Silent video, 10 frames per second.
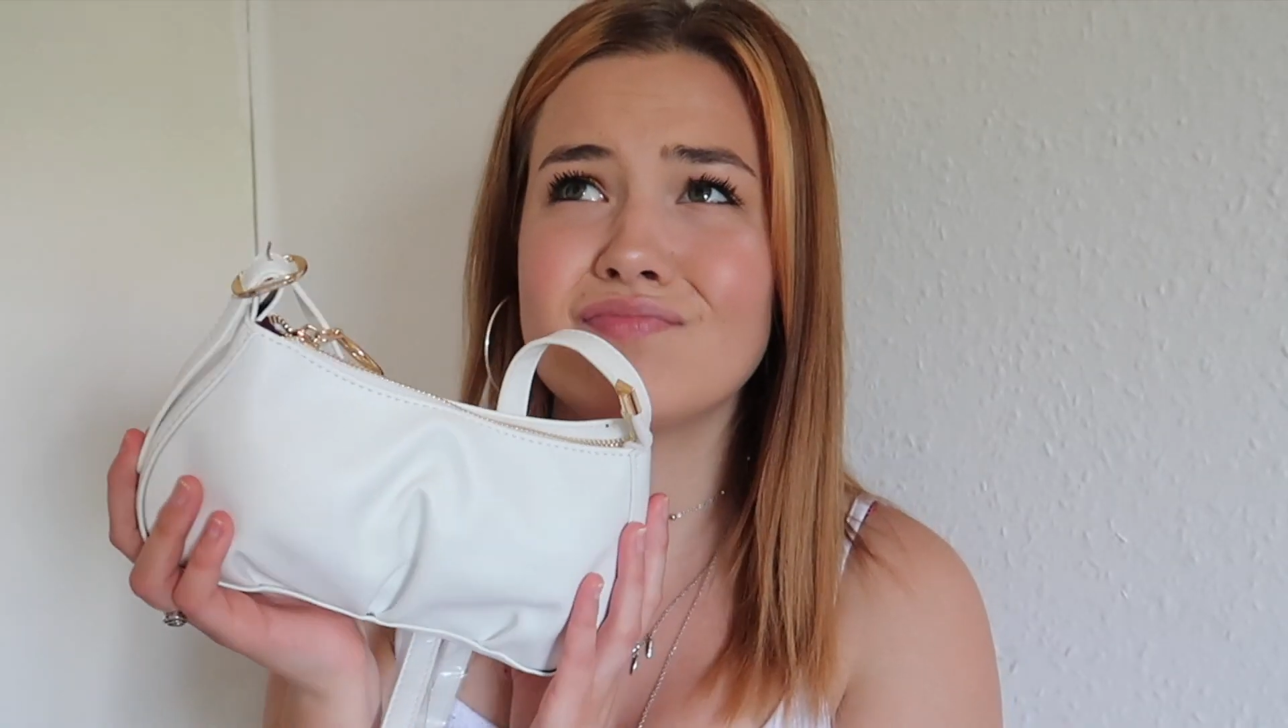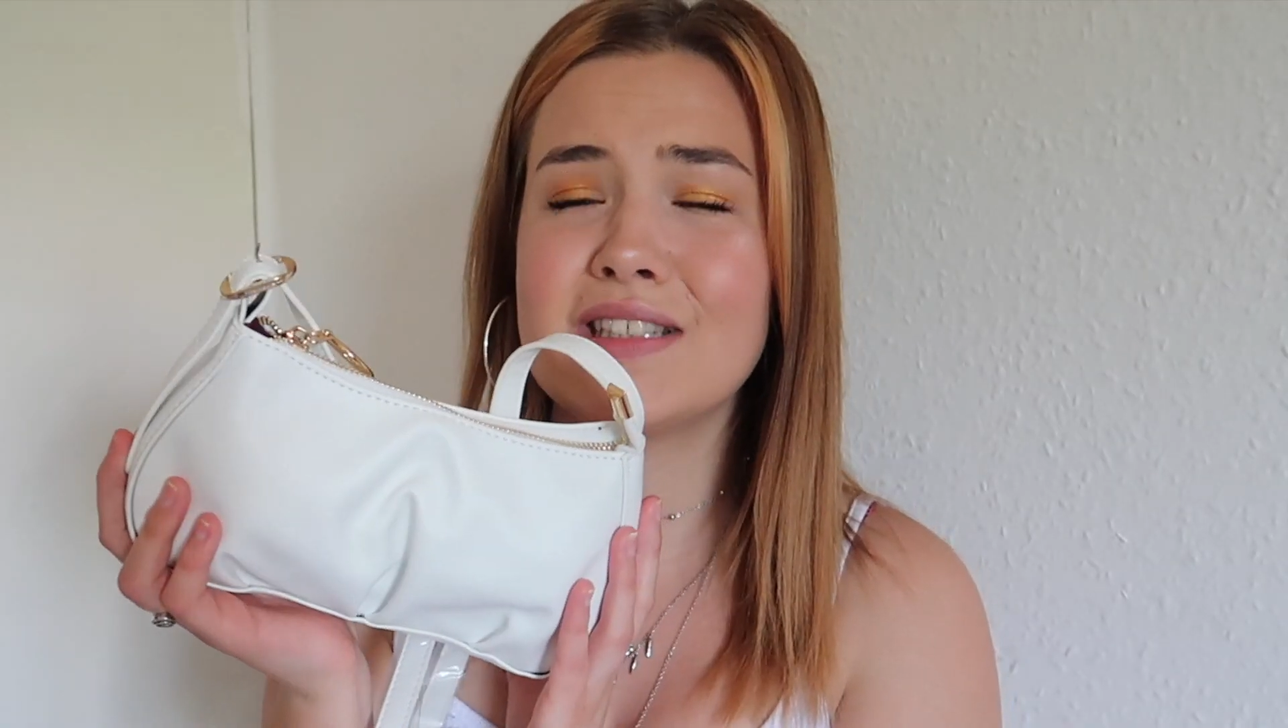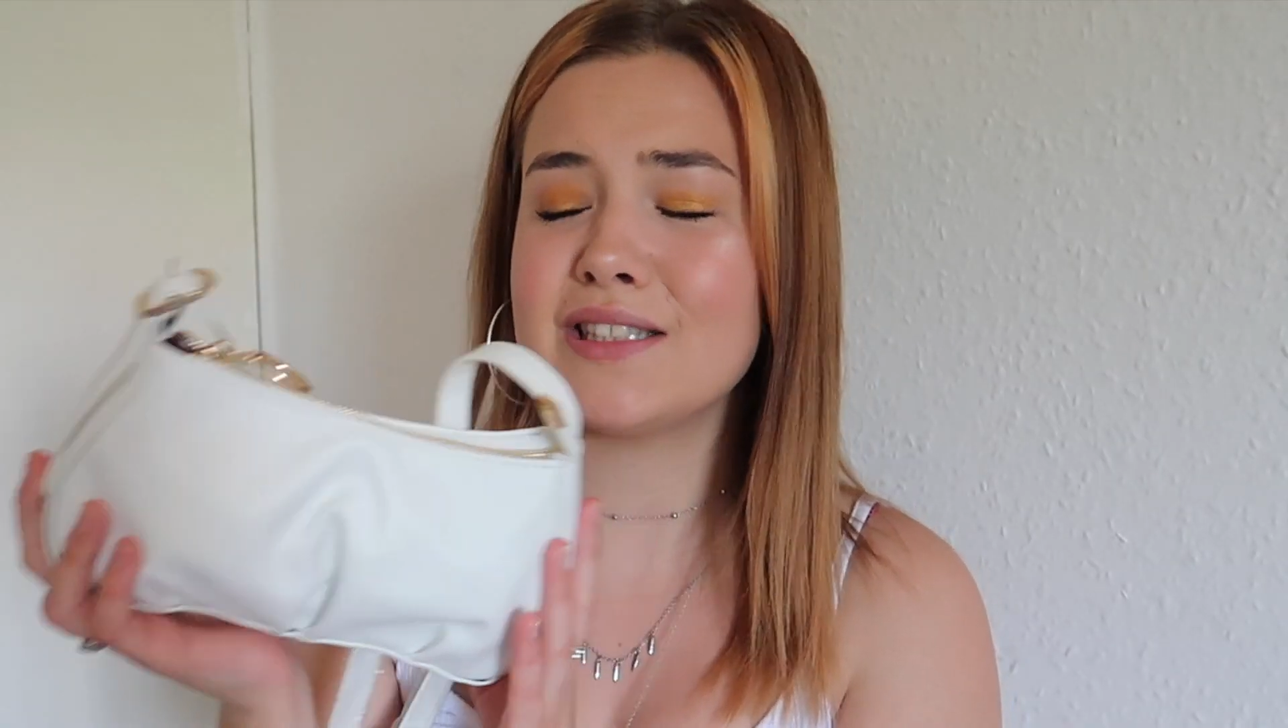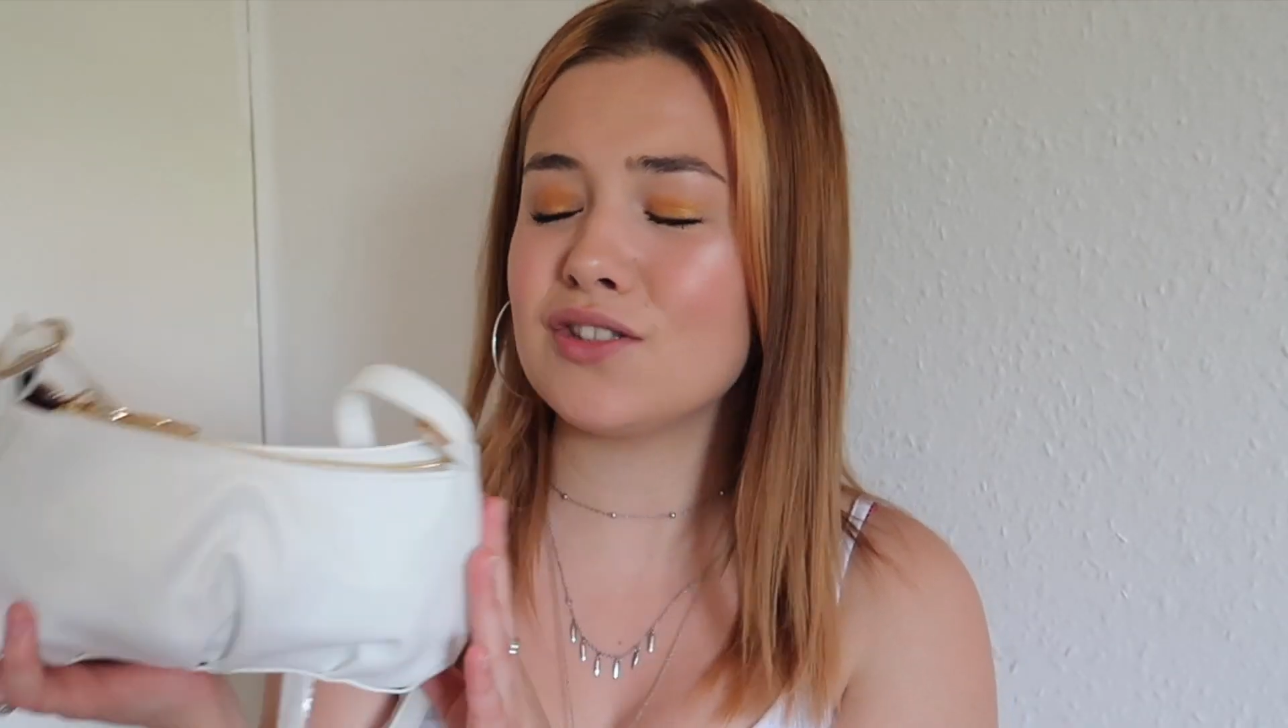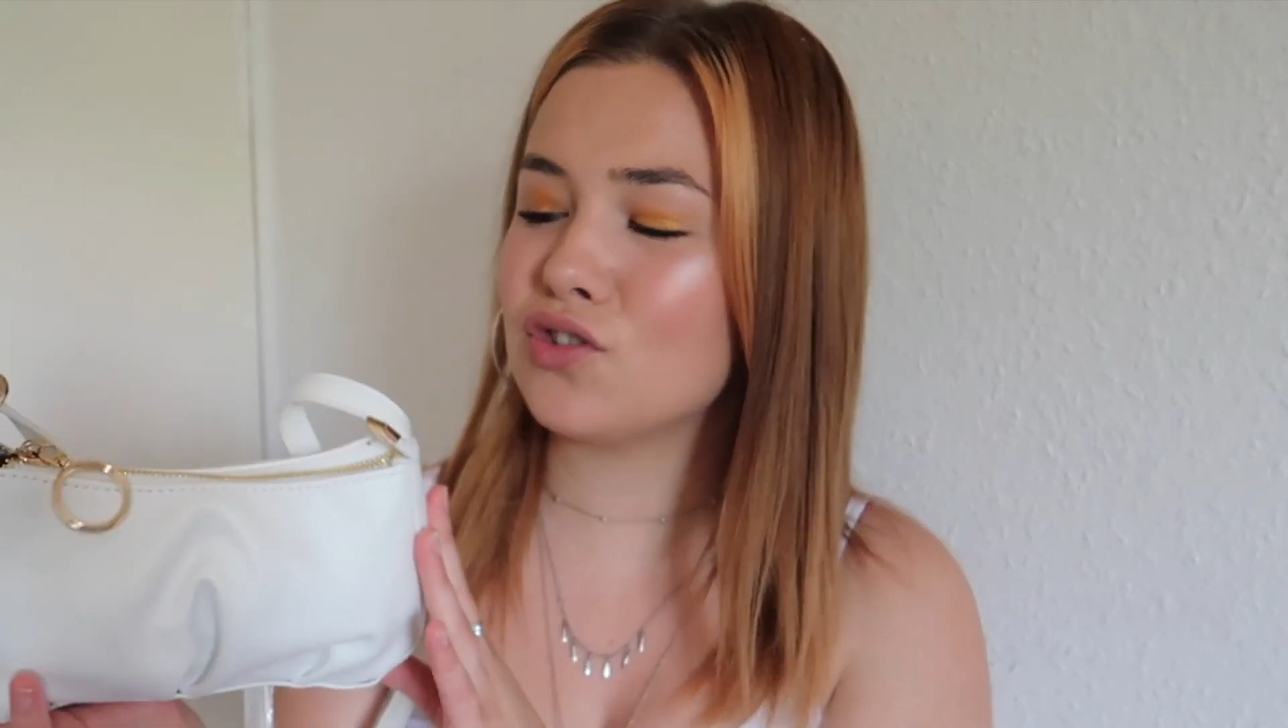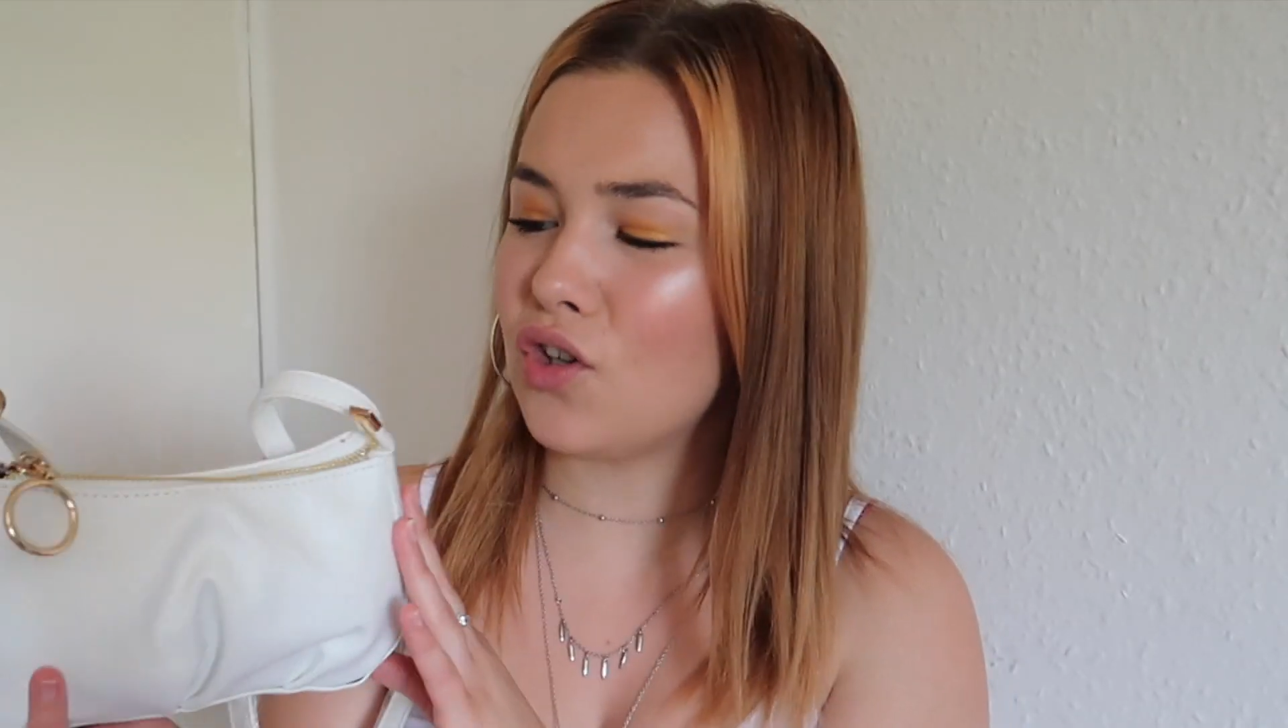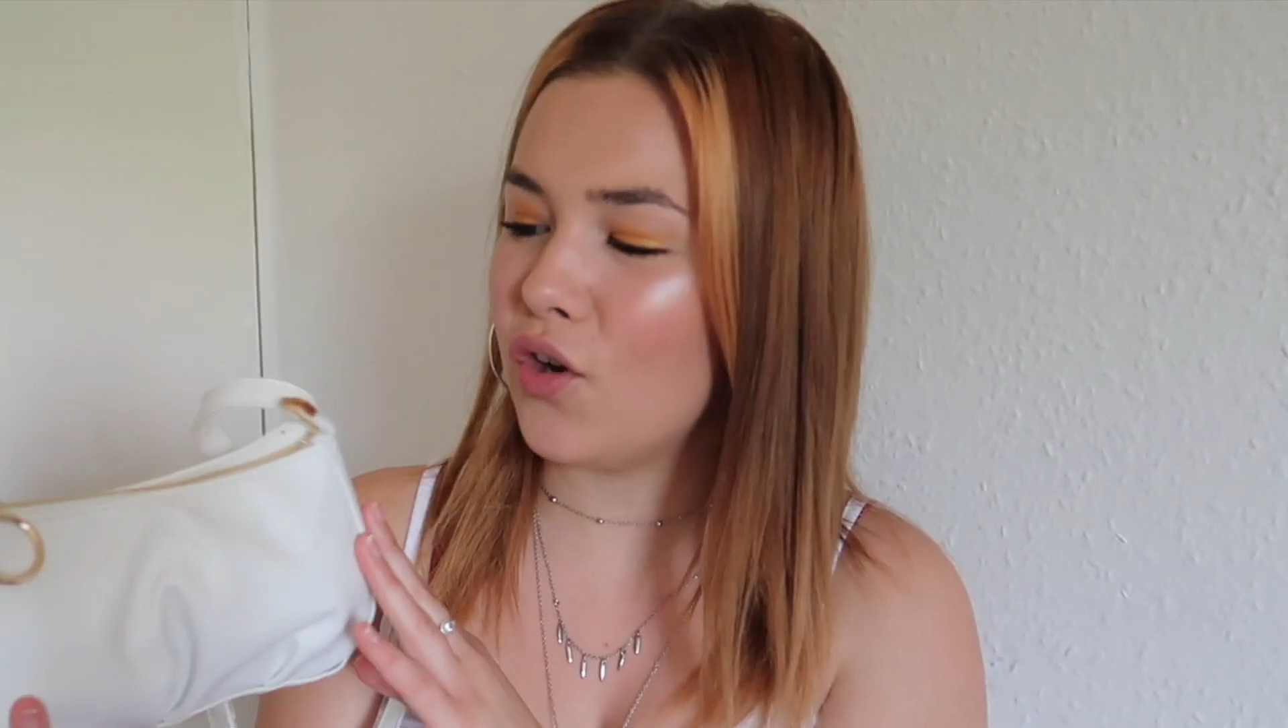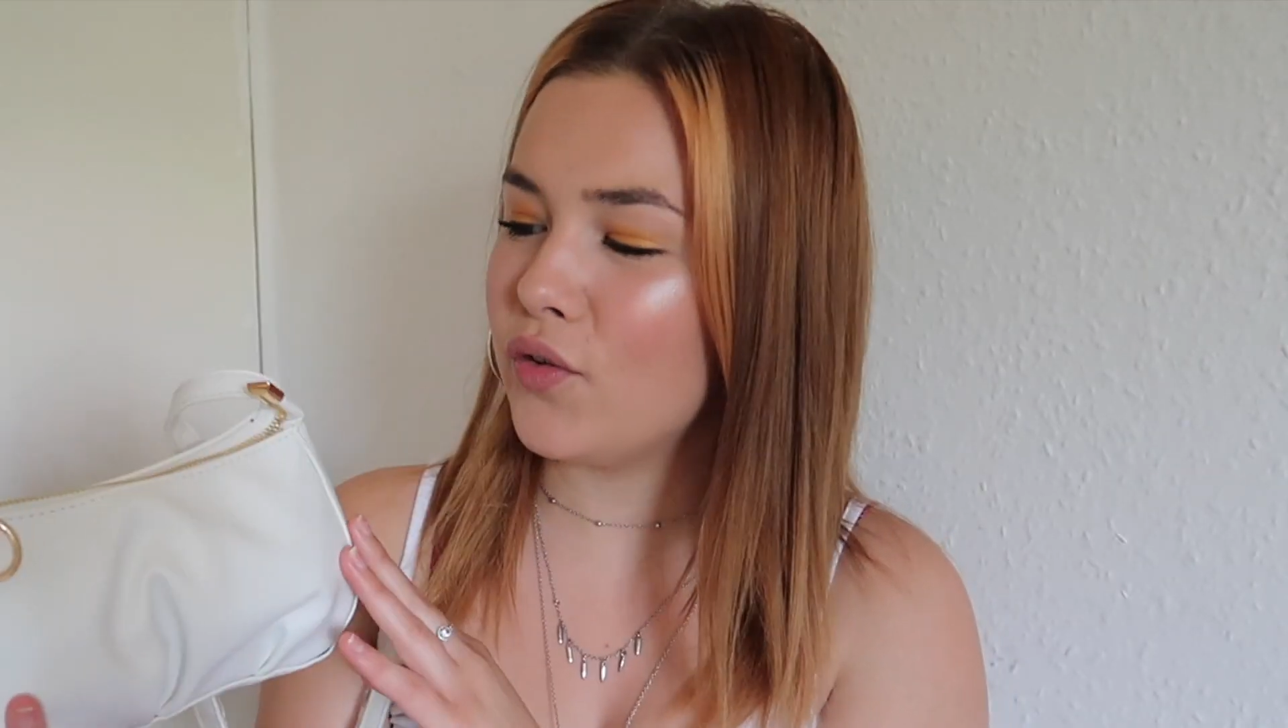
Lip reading: It's so